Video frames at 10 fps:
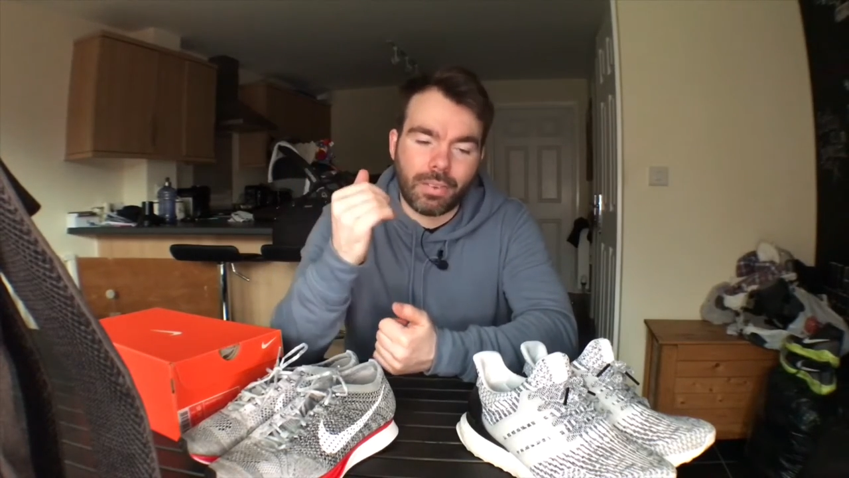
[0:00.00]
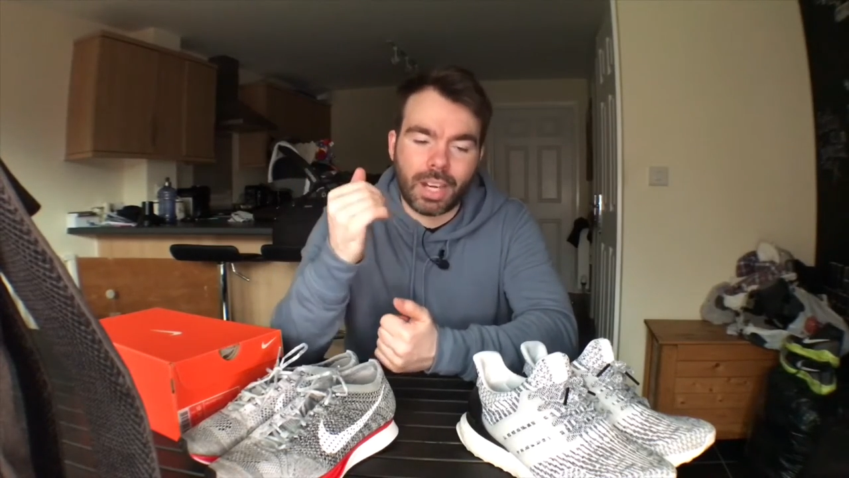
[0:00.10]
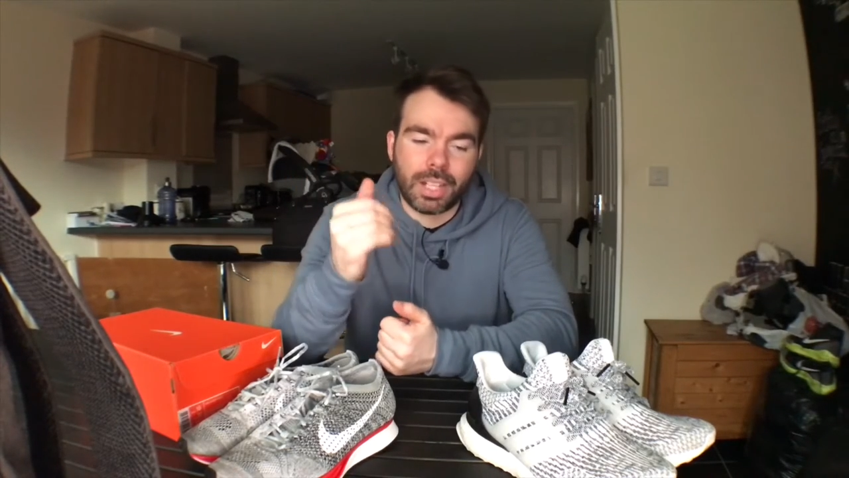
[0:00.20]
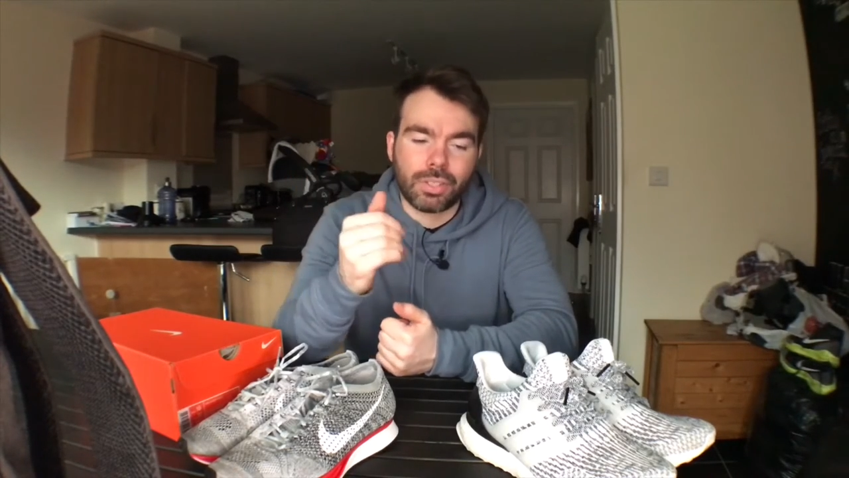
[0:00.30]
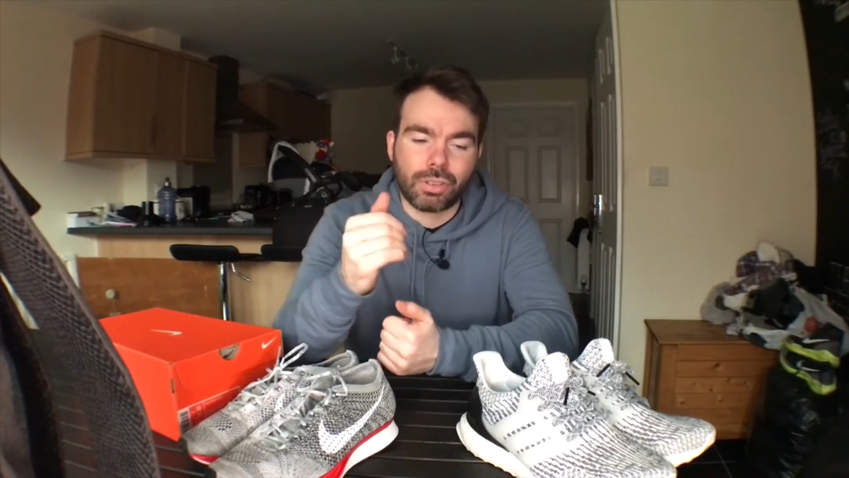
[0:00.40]

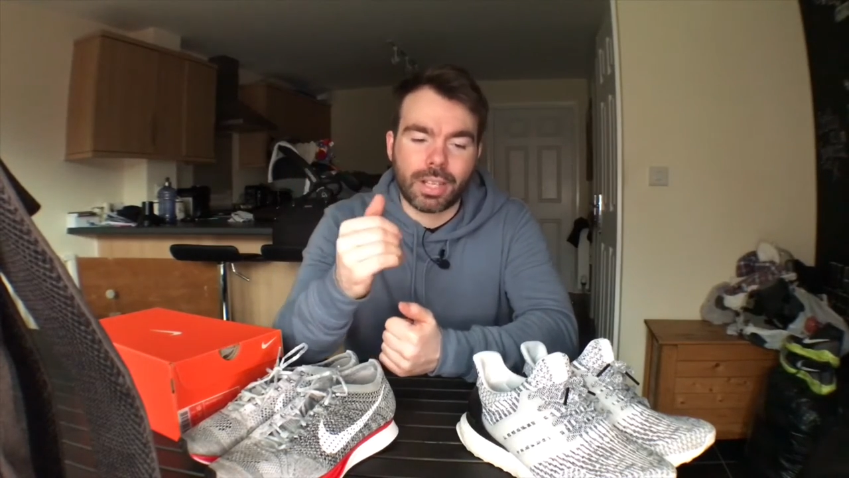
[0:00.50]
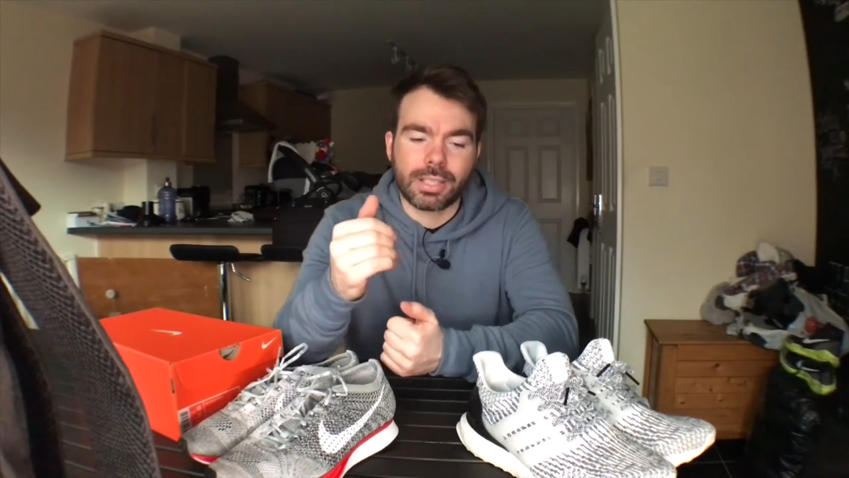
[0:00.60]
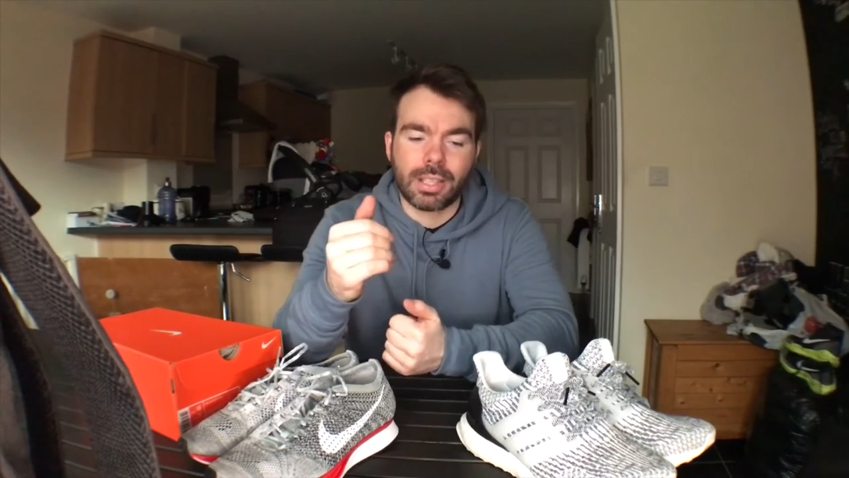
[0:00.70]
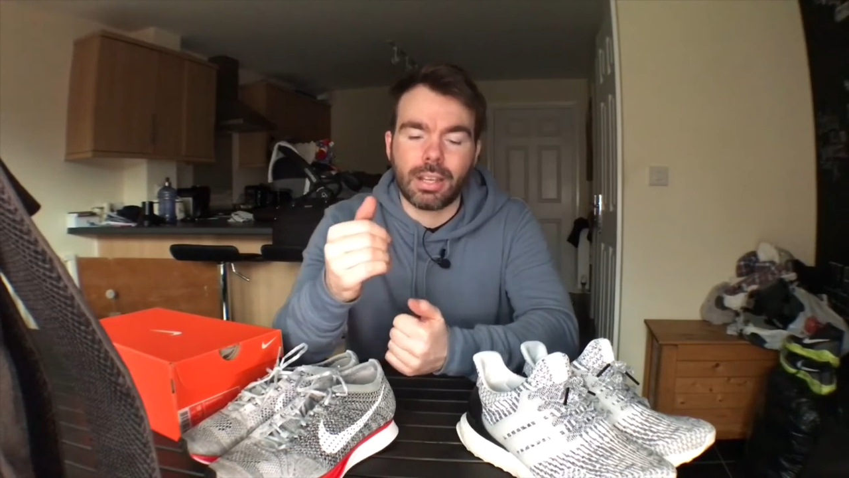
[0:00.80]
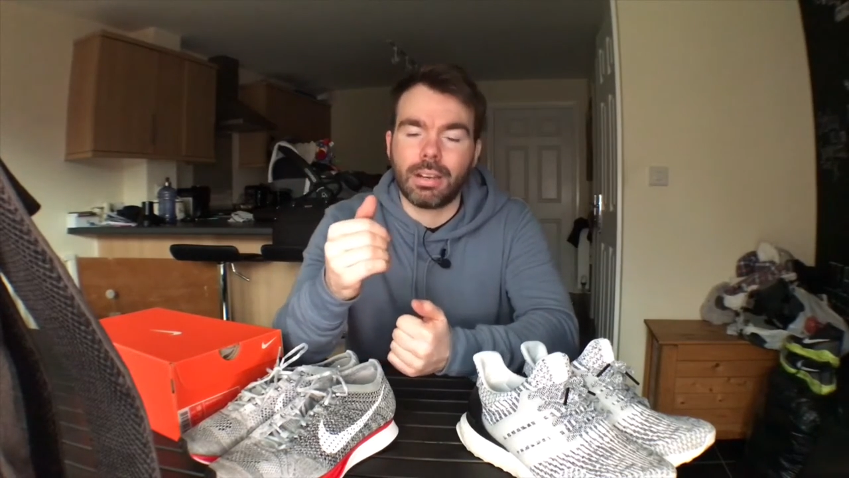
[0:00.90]
really
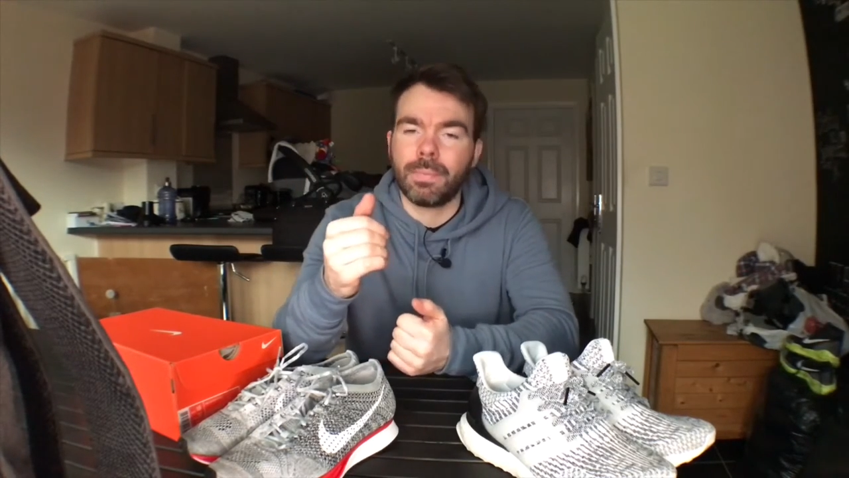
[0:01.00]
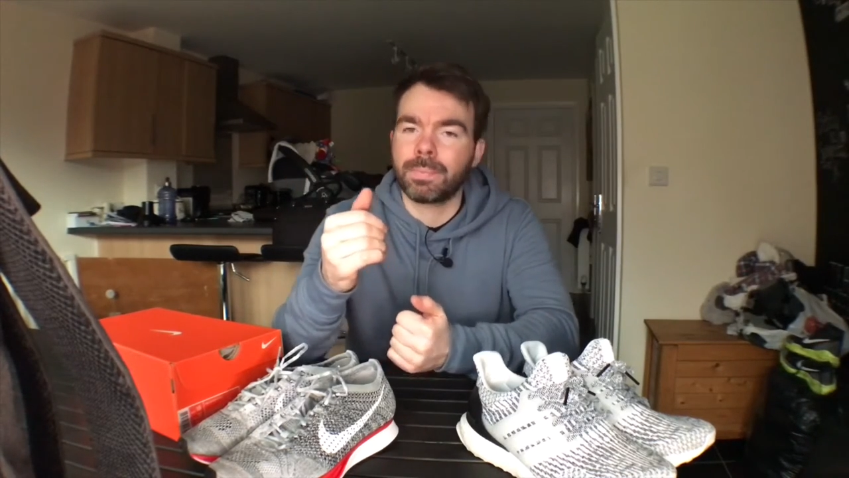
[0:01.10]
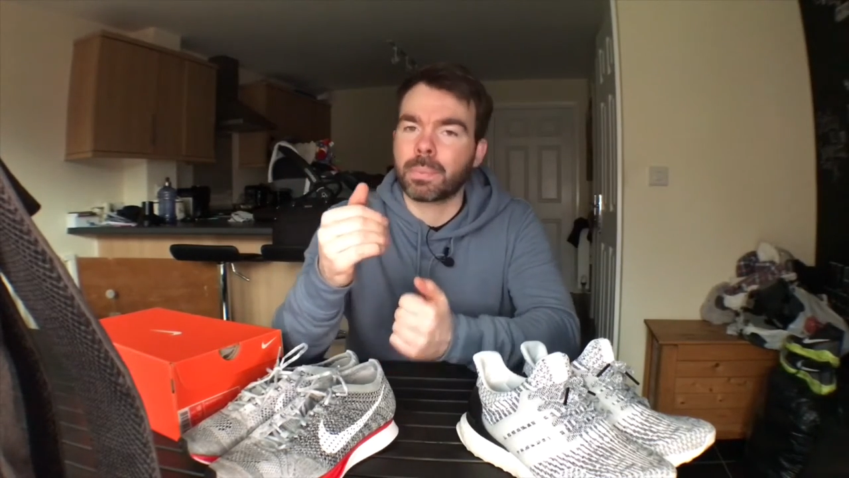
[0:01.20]
interesting.